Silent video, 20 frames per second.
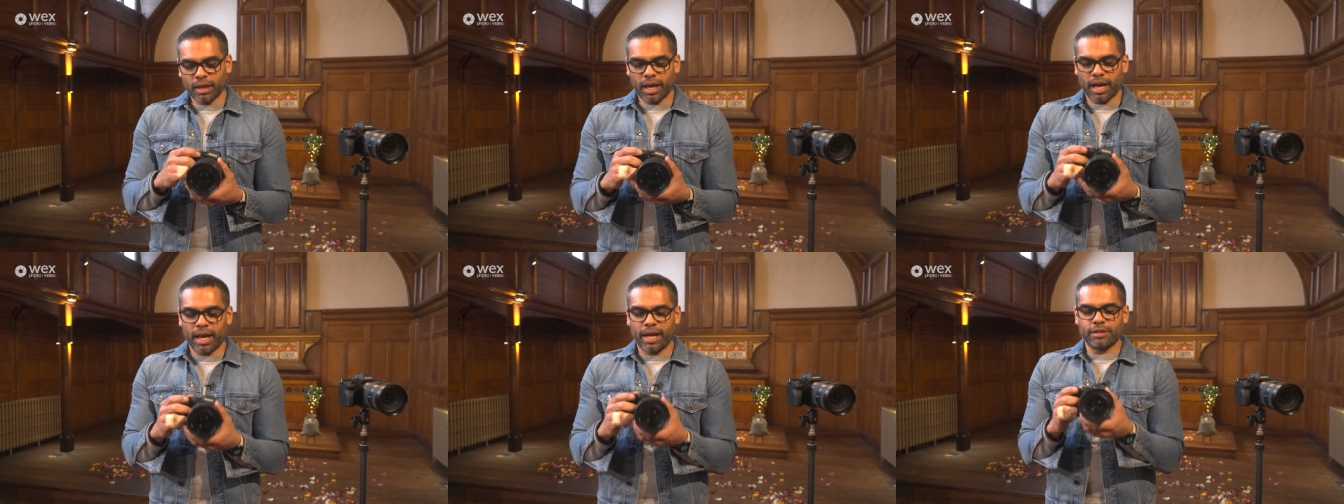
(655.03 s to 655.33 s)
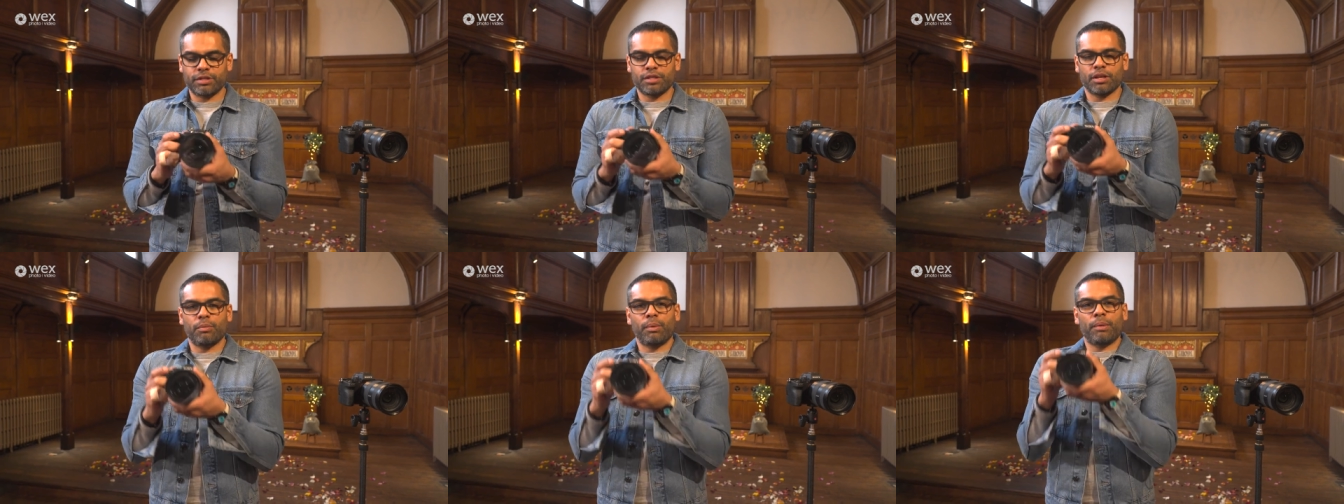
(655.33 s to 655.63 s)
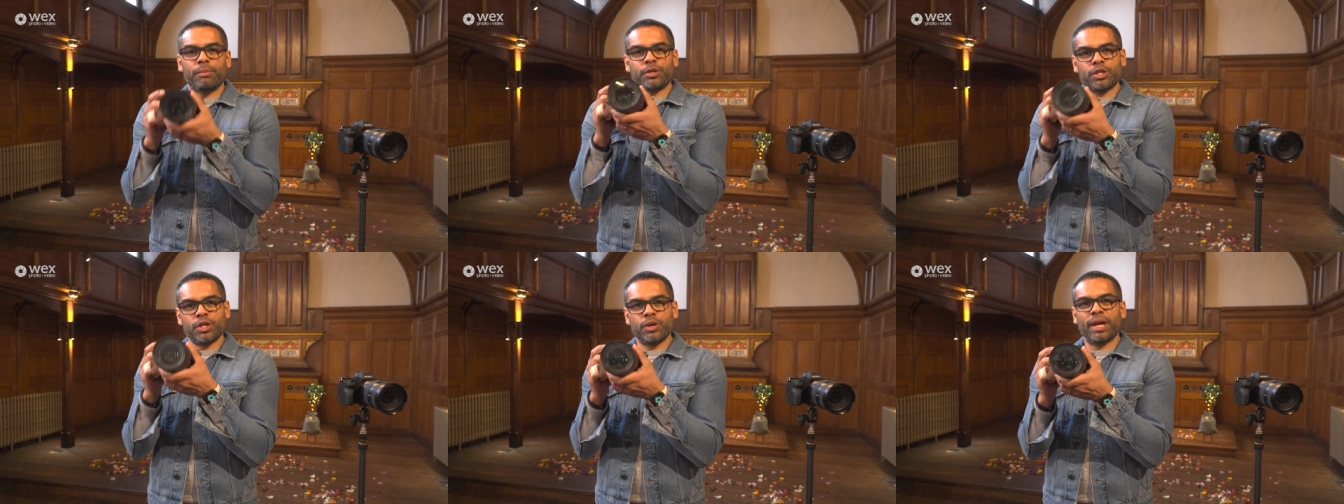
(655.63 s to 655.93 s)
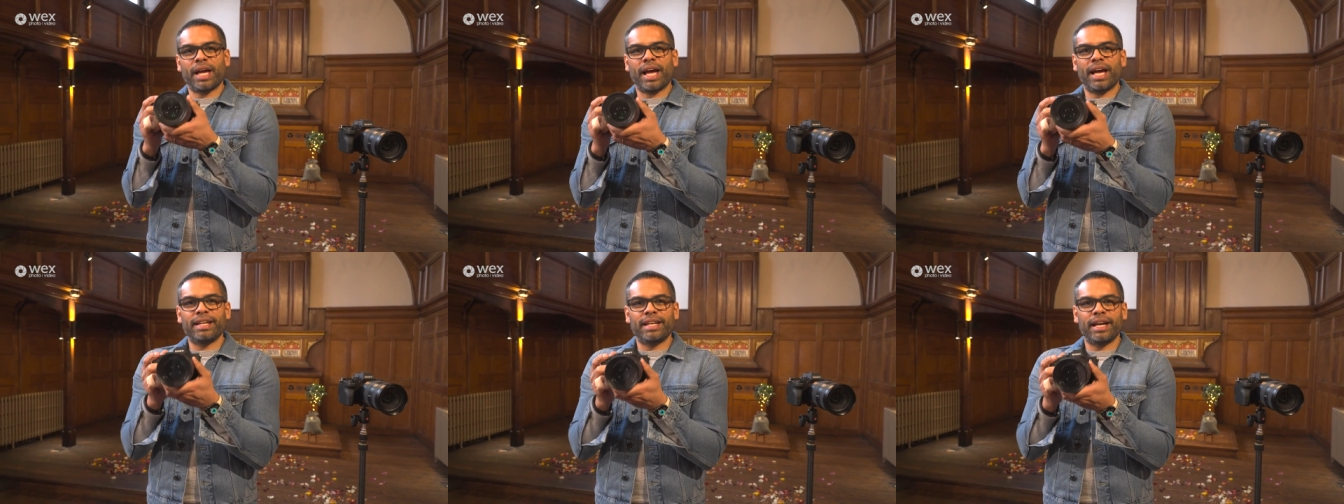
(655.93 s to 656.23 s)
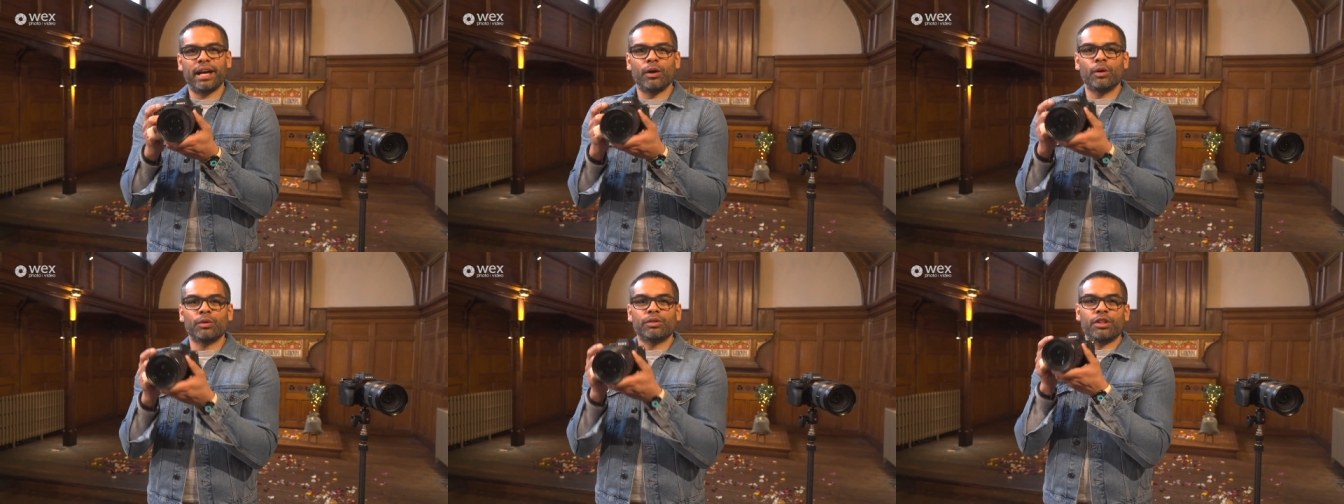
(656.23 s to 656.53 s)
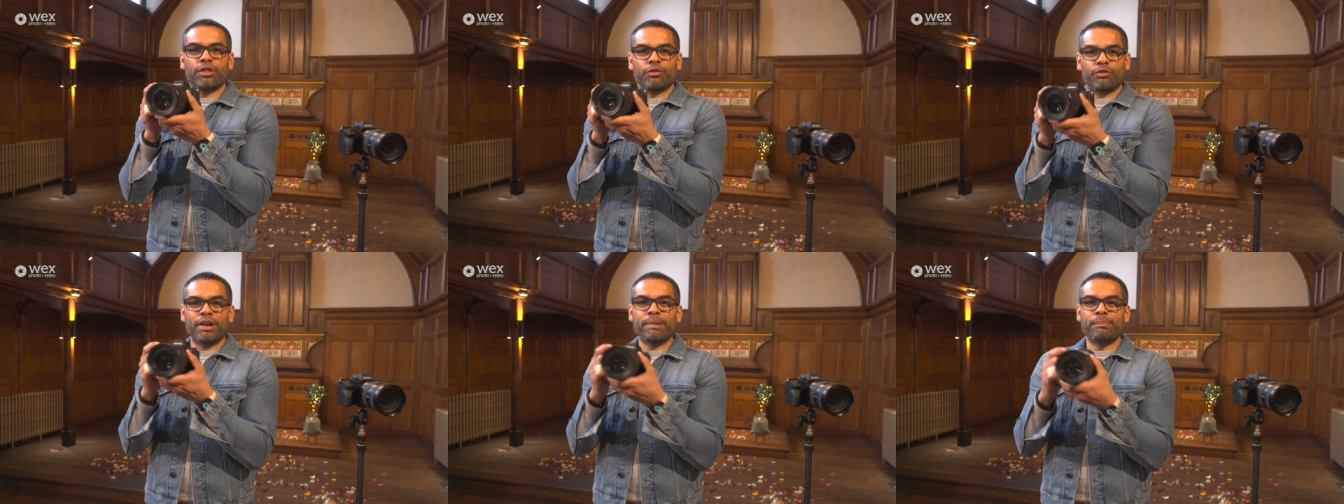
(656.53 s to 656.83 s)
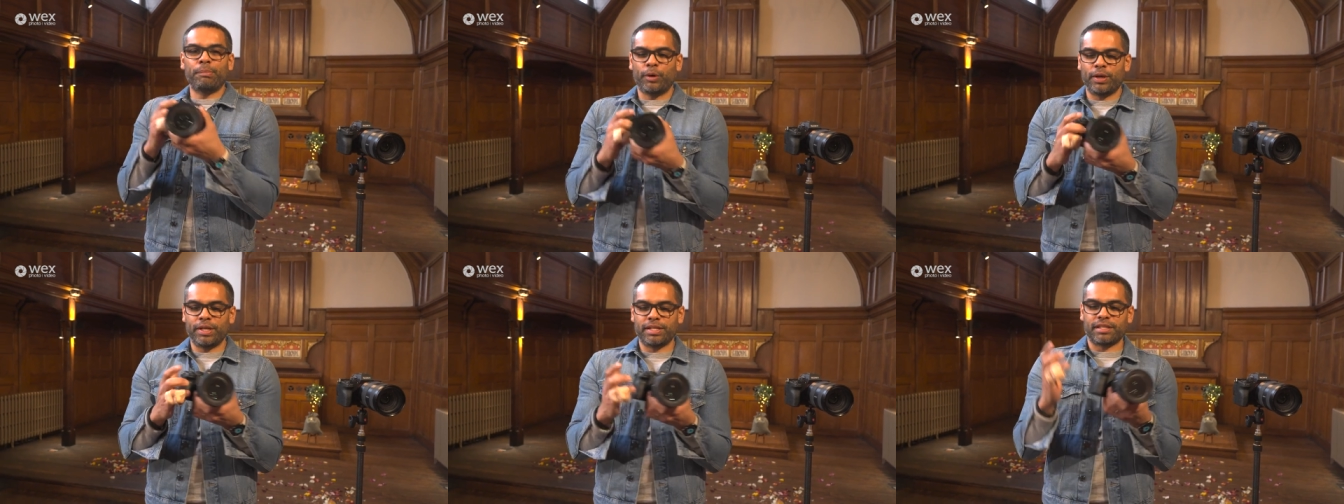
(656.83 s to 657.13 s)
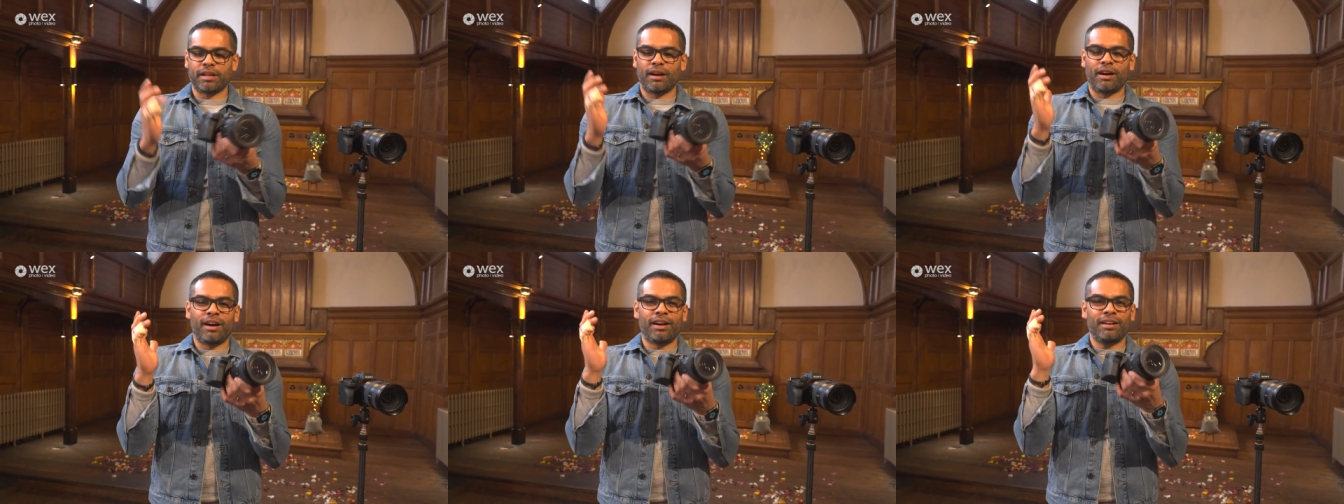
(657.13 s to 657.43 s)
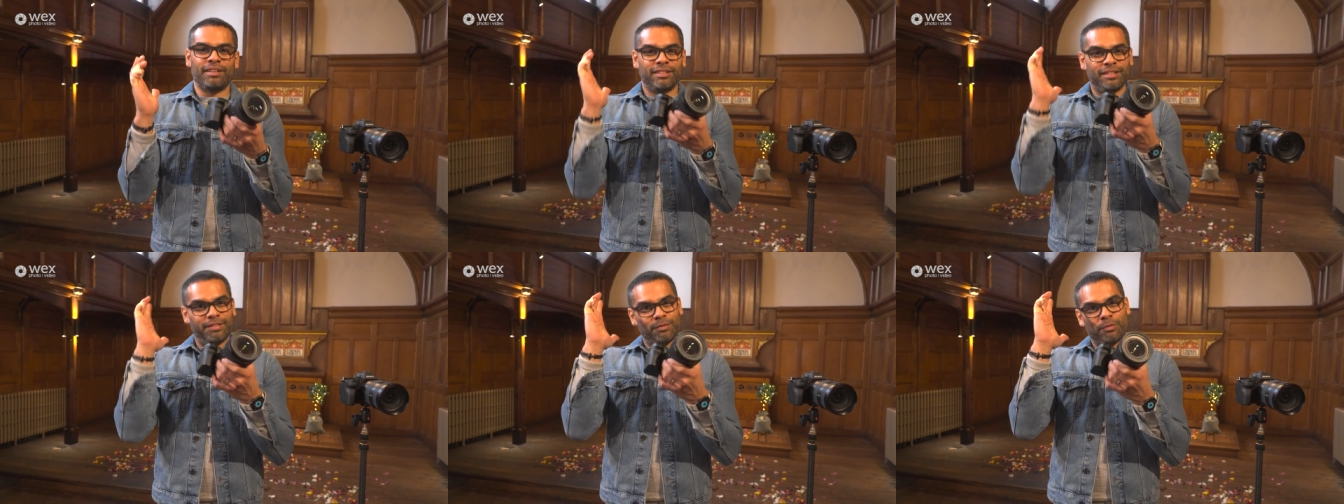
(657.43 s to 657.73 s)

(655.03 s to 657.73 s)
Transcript: And so when we're shooting handheld, the three points are